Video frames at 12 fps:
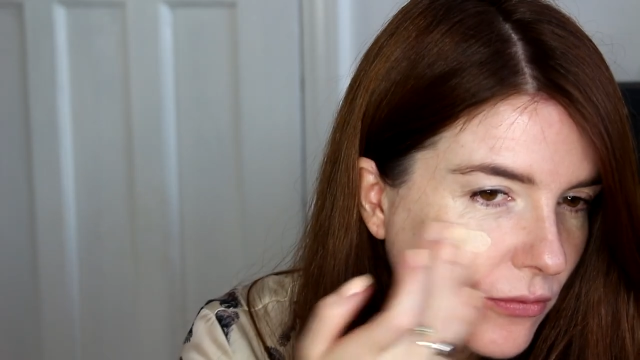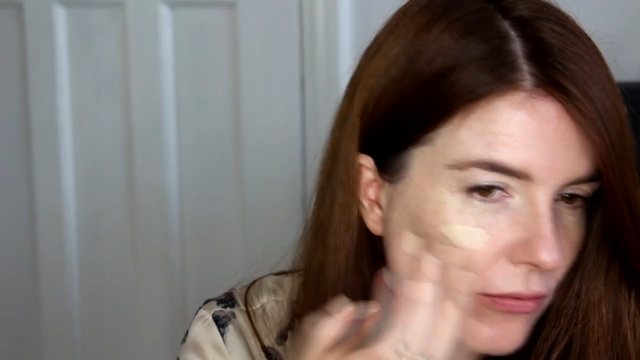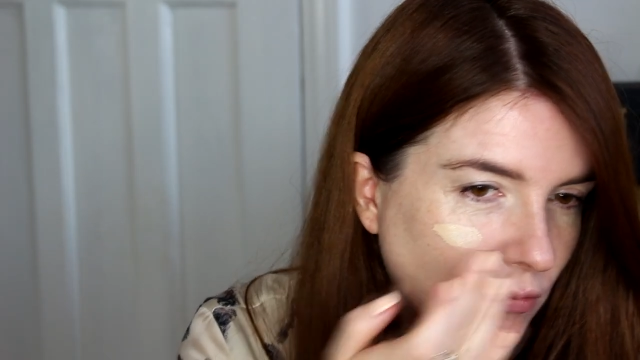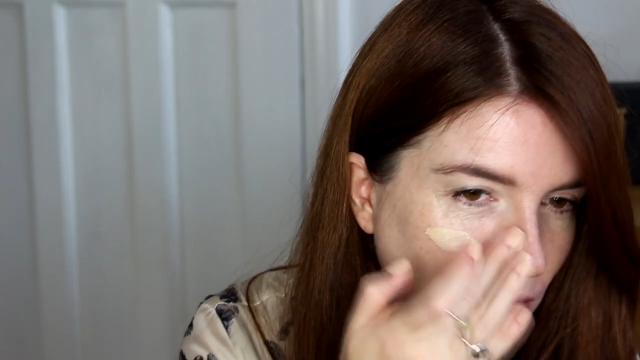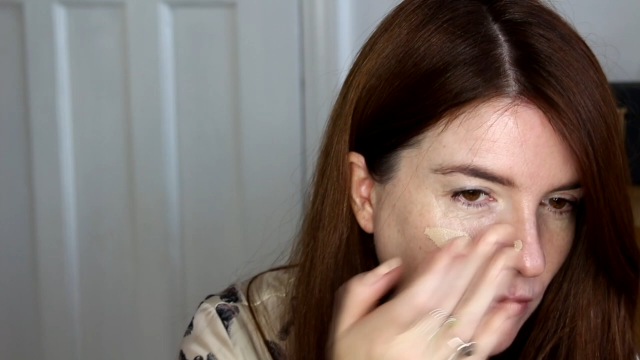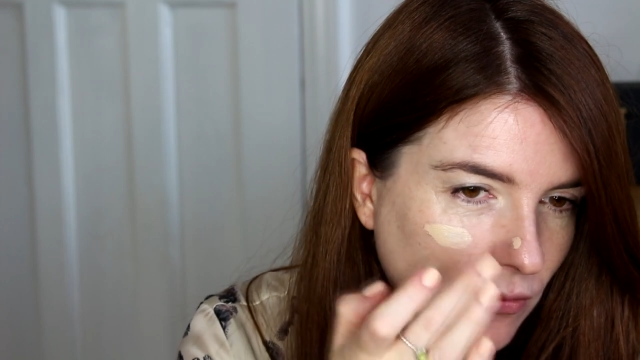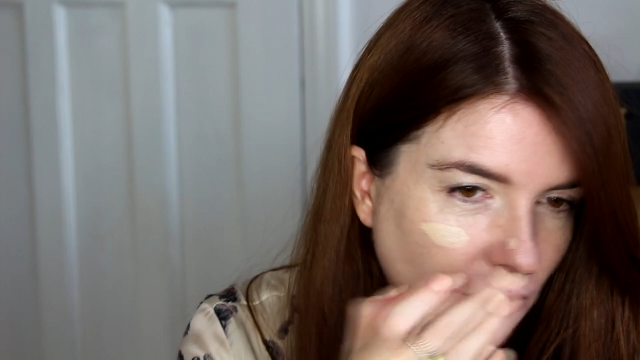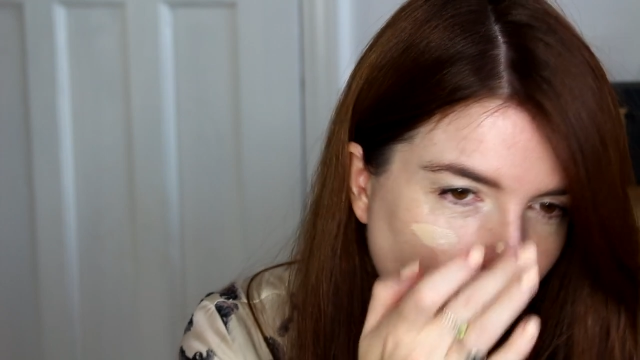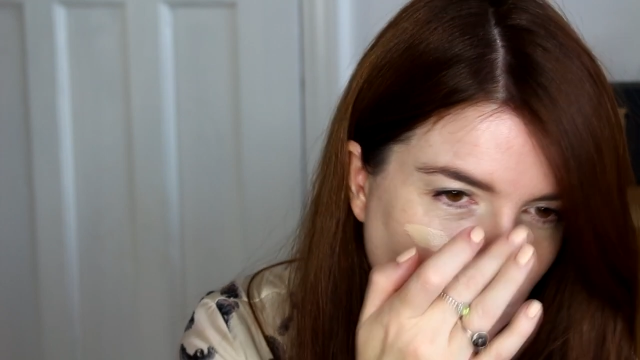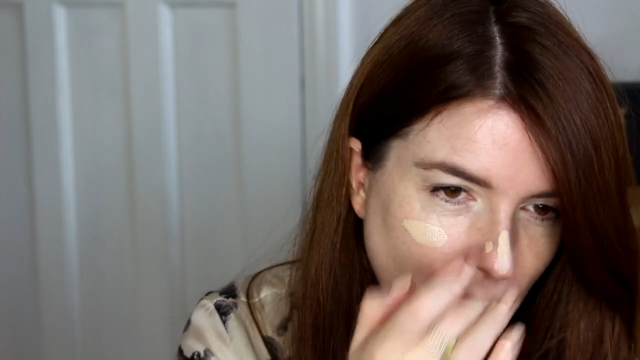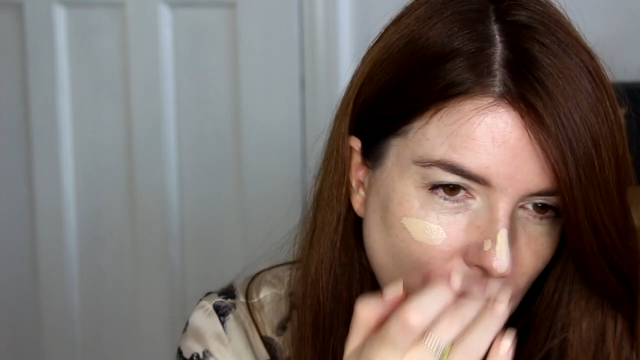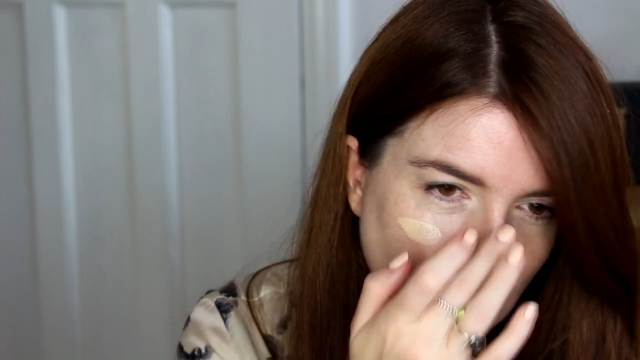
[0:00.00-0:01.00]
Light Wonder
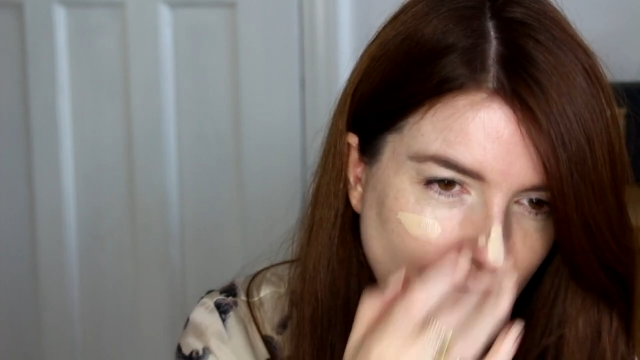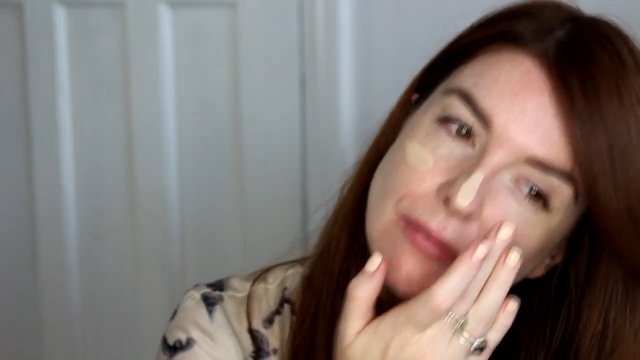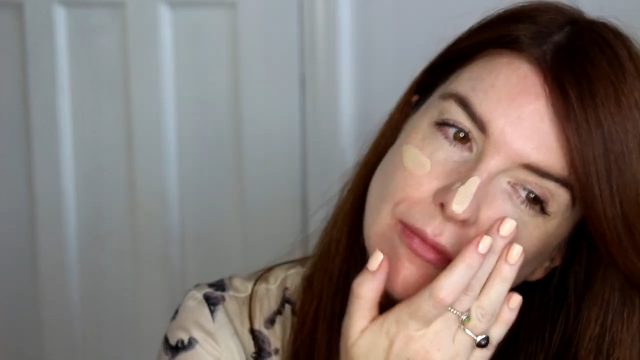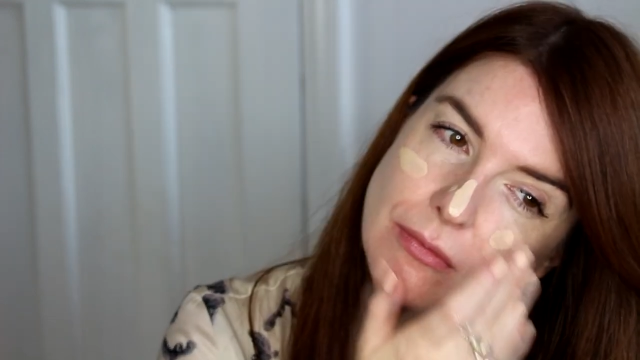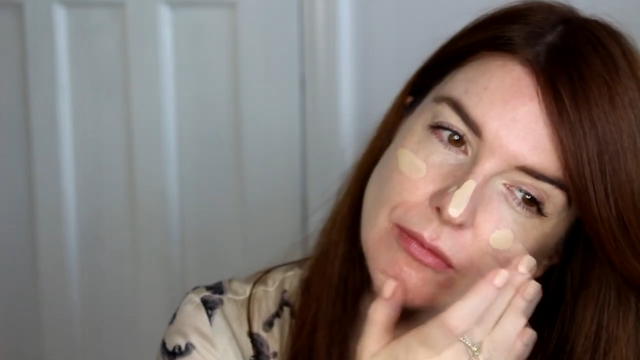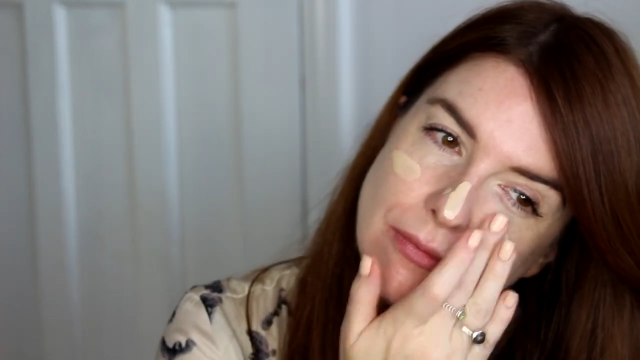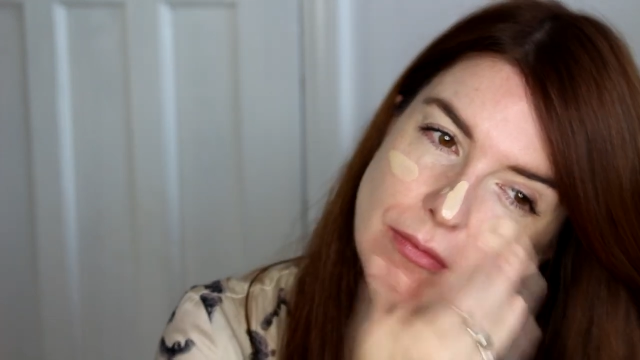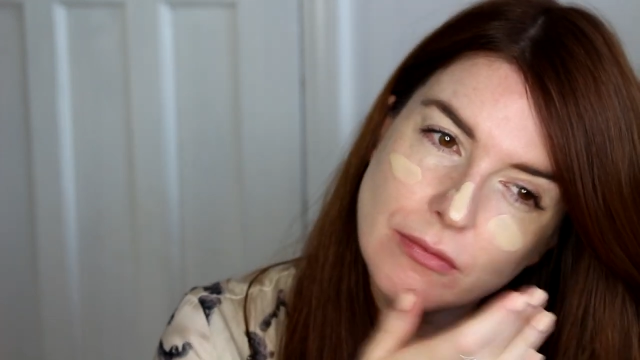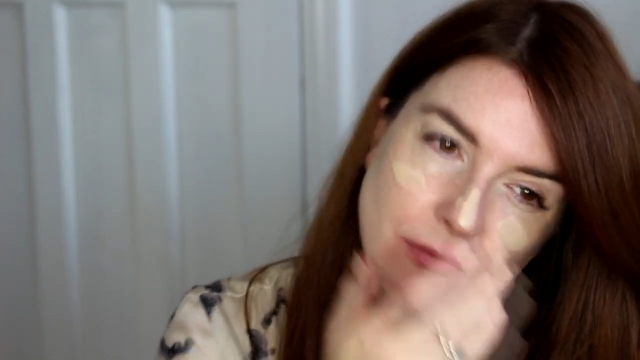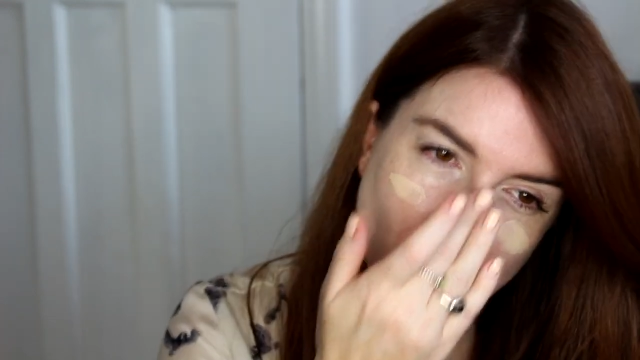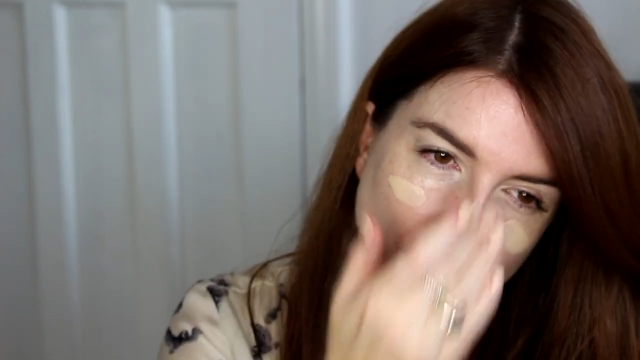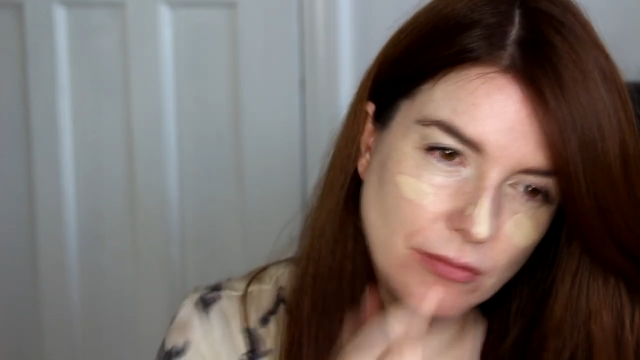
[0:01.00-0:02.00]
Foundation in
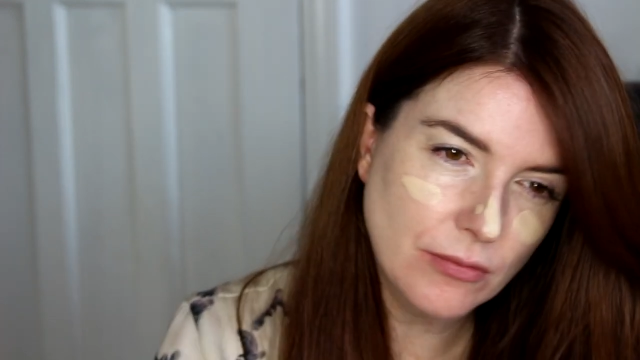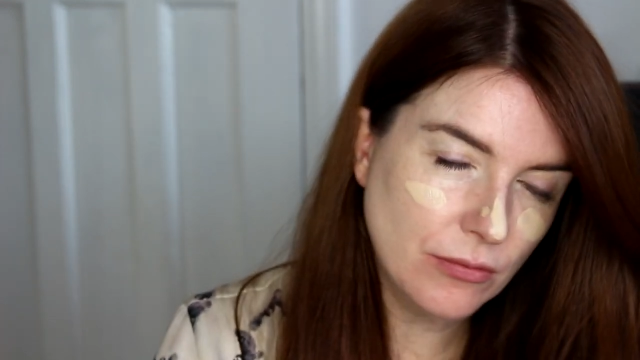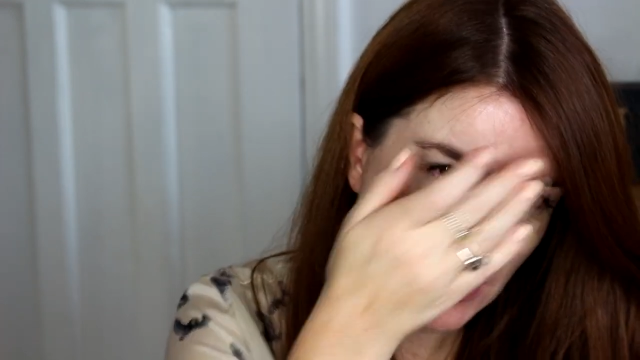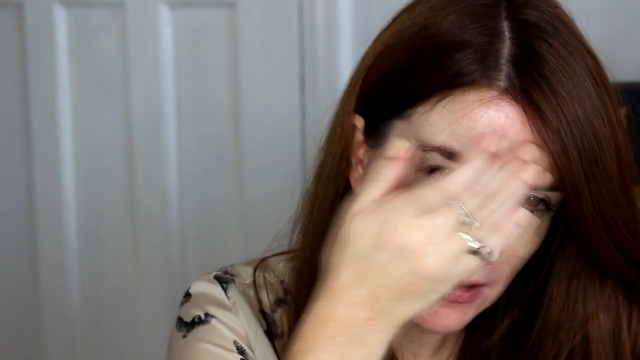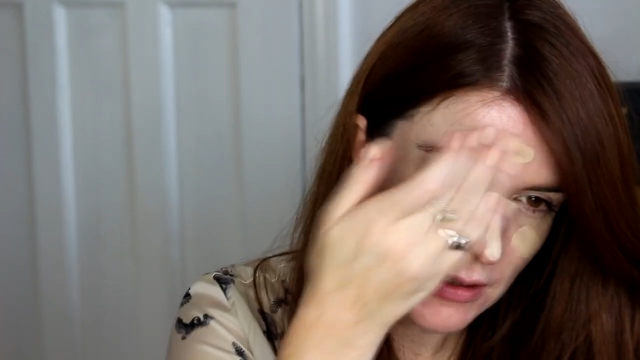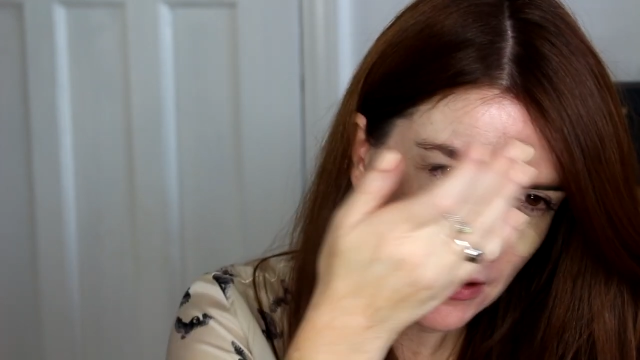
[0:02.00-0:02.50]
shade number